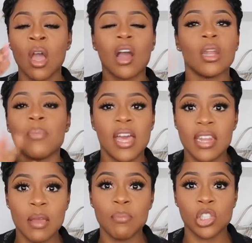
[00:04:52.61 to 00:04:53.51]
I can't remember her
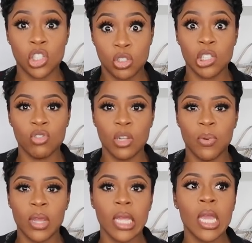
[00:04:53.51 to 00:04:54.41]
name, but she's, she's really
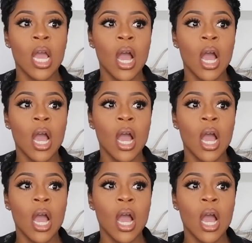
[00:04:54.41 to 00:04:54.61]
pretty.